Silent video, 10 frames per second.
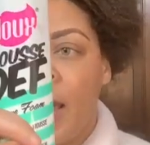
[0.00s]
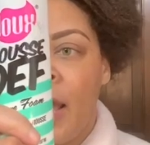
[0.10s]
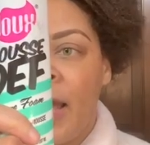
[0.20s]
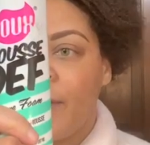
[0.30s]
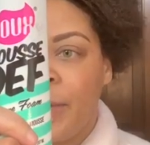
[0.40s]

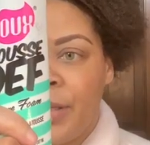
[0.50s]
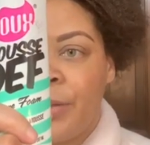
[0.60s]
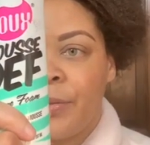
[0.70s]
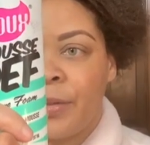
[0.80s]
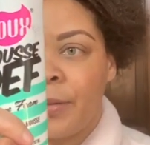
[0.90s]
I've been
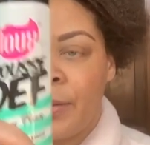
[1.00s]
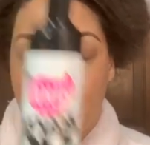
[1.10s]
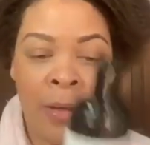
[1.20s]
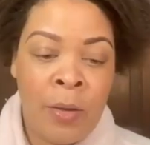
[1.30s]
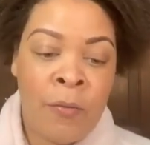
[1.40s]
using
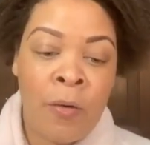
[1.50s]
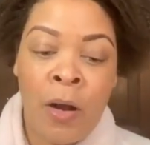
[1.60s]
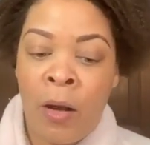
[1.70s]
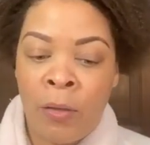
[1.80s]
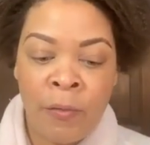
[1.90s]
for
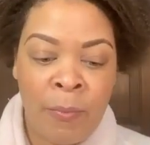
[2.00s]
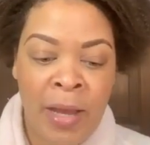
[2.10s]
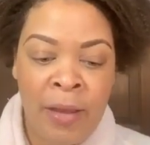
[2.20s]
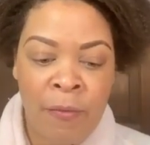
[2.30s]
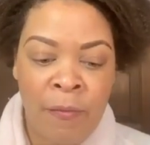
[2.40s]
all of
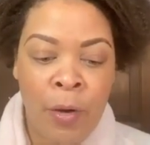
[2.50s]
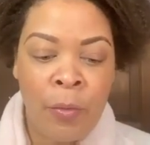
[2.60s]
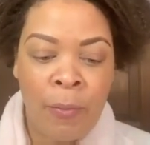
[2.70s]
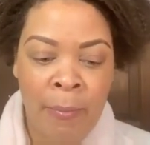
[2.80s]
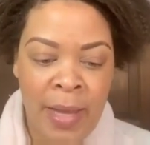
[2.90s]
my
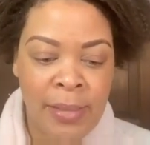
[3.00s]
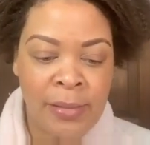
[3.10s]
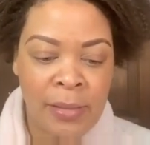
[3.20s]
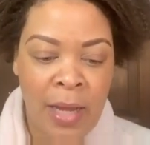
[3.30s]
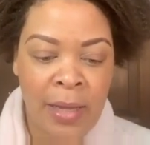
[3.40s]
foam based
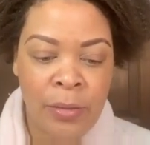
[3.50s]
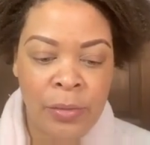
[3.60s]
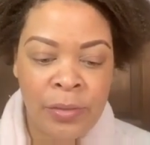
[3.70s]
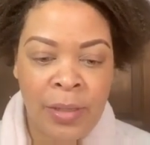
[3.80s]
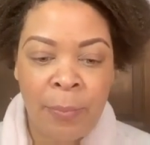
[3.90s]

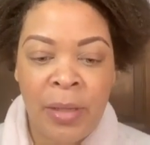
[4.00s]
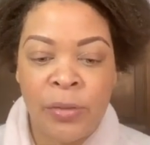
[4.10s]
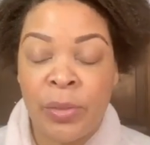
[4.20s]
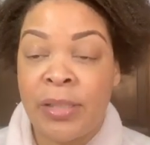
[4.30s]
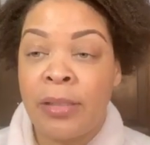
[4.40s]
styles, like my
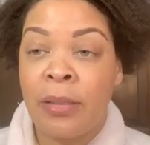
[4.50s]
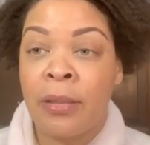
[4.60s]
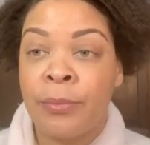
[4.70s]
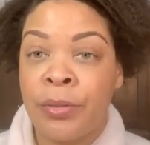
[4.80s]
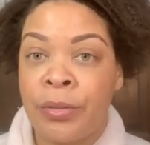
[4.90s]
twisted
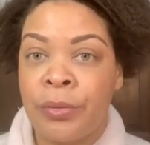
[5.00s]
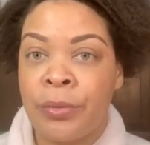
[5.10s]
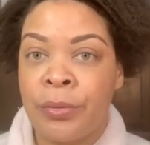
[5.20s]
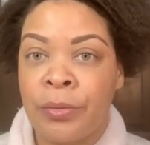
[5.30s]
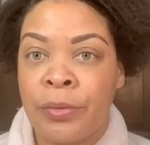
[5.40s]

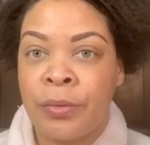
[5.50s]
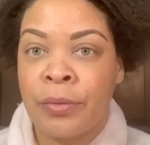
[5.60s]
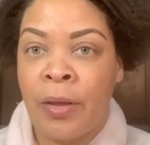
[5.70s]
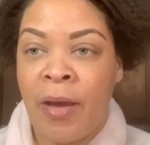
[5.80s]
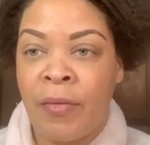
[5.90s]
updos.
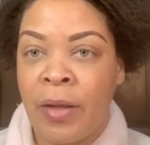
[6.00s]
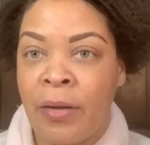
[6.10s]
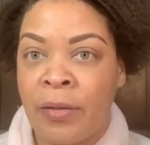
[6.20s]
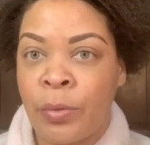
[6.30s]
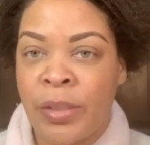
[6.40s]
I've done
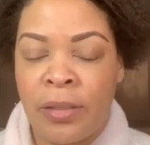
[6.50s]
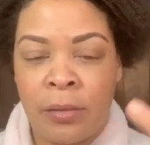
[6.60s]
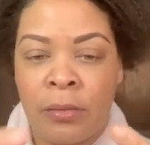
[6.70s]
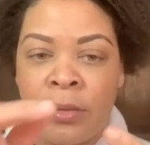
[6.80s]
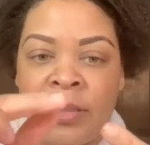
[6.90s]
twisted,
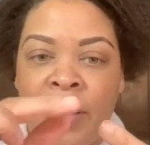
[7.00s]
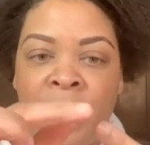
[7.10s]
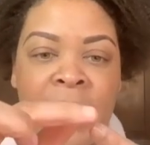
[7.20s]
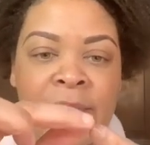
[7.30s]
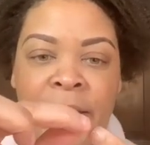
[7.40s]

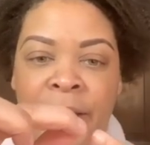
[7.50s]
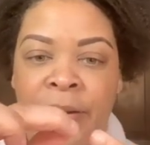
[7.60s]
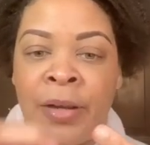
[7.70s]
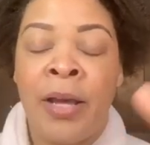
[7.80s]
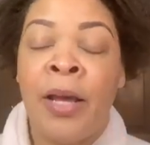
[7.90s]
that's hair,
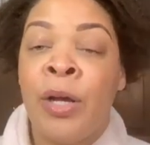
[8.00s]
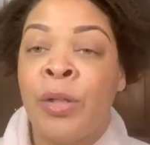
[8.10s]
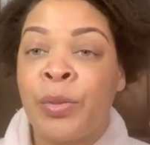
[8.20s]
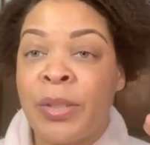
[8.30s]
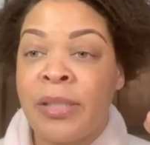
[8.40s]

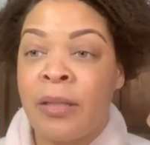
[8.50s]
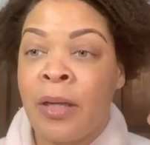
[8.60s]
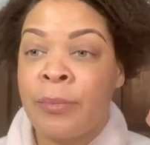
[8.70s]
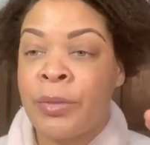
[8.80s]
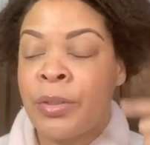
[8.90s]
twisted
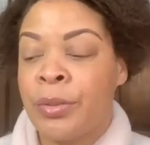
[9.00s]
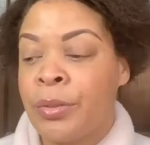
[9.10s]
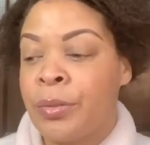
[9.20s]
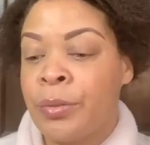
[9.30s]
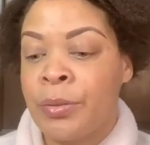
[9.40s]

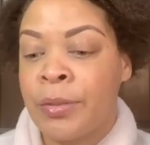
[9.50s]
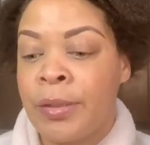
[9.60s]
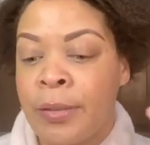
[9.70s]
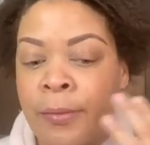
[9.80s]
updos,